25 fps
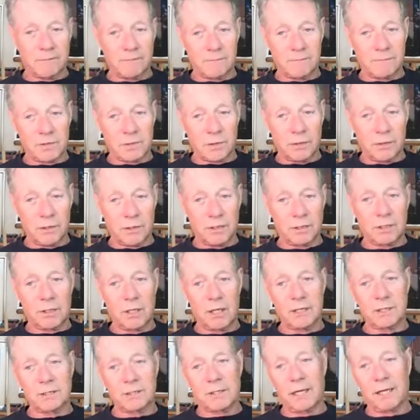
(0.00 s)
So these
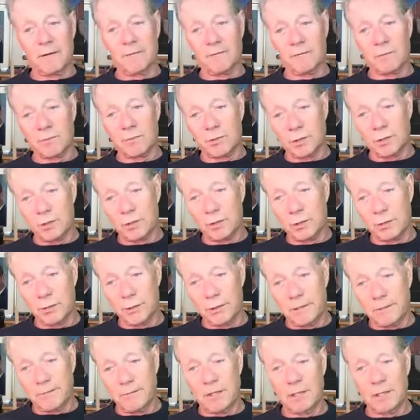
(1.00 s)
guys came from surgery.